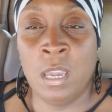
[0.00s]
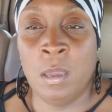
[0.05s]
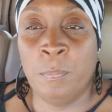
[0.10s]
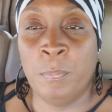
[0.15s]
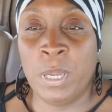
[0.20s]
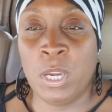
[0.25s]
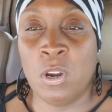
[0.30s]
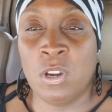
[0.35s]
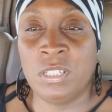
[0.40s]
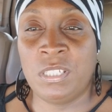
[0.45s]

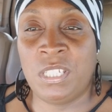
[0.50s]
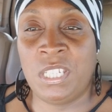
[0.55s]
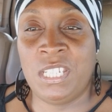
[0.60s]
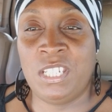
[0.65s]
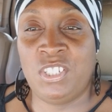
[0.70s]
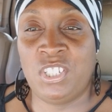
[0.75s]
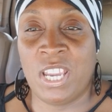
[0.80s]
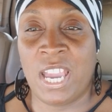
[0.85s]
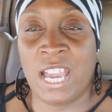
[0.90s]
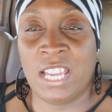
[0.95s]
Me gonna
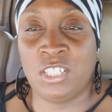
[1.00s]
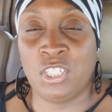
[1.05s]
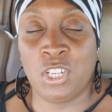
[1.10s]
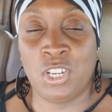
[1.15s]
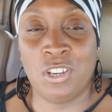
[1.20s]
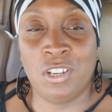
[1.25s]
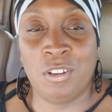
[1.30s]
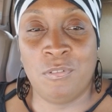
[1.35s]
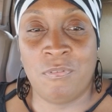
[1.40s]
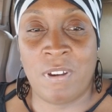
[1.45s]
teach you how to
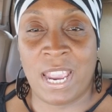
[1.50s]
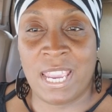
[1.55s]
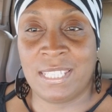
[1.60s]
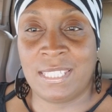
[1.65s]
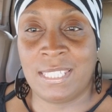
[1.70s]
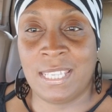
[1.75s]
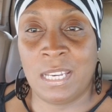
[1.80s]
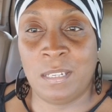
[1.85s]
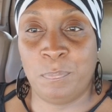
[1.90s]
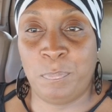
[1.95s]
cook
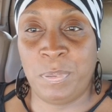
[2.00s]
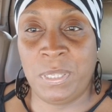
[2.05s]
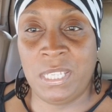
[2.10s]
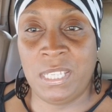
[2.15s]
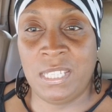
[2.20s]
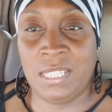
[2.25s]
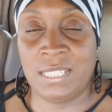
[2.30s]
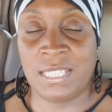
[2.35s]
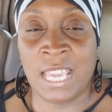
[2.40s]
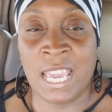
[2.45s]
rice and
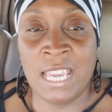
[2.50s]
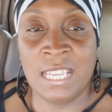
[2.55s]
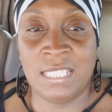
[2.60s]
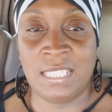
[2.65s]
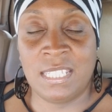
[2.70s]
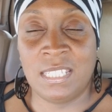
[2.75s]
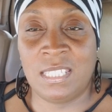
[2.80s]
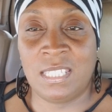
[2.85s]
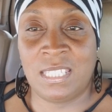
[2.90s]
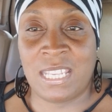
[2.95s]
peas
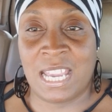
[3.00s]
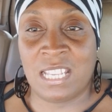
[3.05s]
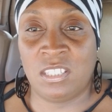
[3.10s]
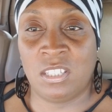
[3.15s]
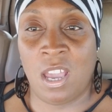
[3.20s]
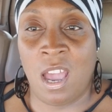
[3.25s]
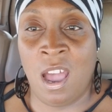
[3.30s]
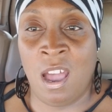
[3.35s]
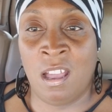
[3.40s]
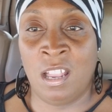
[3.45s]
since
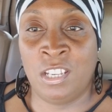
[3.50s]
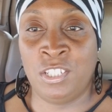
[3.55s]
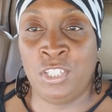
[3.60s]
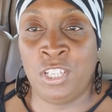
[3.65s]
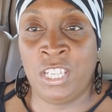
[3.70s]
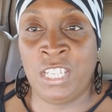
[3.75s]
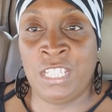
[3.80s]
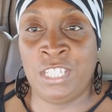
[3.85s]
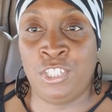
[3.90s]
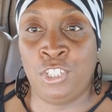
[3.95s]
that's all
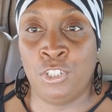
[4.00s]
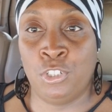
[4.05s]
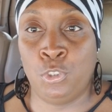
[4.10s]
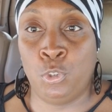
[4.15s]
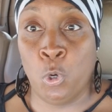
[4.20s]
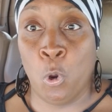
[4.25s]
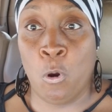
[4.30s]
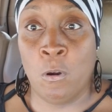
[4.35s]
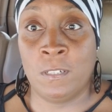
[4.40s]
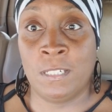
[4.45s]
you eat. You
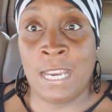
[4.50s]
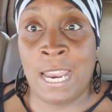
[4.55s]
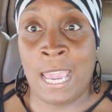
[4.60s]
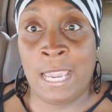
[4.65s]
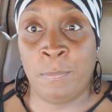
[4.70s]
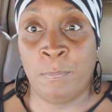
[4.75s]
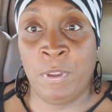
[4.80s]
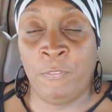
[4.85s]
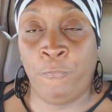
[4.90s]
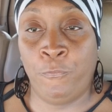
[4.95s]
don't
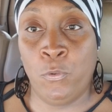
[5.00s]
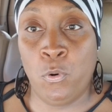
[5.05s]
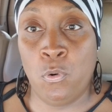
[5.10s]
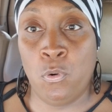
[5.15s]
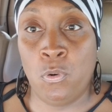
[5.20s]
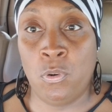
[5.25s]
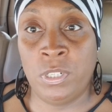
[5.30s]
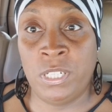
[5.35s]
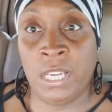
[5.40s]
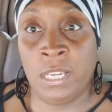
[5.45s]
like my
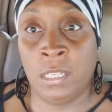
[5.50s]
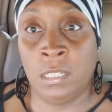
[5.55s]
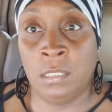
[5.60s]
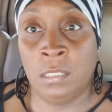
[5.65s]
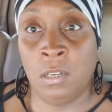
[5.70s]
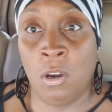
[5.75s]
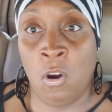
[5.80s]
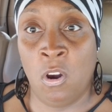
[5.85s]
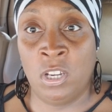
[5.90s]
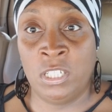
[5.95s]
food
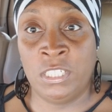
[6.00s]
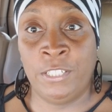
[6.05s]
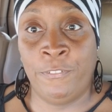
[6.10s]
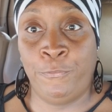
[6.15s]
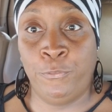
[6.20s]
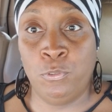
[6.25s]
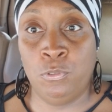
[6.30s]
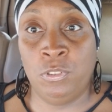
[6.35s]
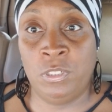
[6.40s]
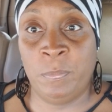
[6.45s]
or the
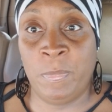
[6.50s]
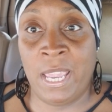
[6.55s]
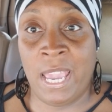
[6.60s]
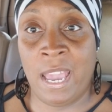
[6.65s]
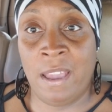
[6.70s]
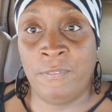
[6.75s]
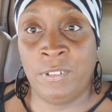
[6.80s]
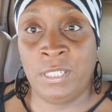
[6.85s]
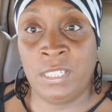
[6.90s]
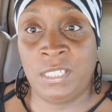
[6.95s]
food me
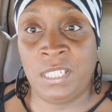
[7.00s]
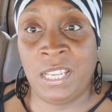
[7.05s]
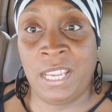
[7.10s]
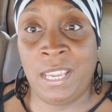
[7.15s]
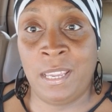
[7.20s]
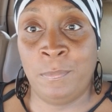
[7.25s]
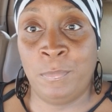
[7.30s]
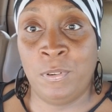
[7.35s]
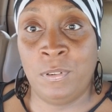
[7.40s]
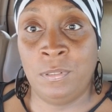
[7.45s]
have on the
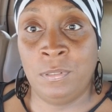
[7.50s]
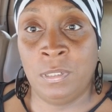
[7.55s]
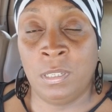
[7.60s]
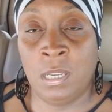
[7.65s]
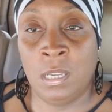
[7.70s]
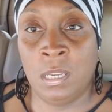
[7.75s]
table.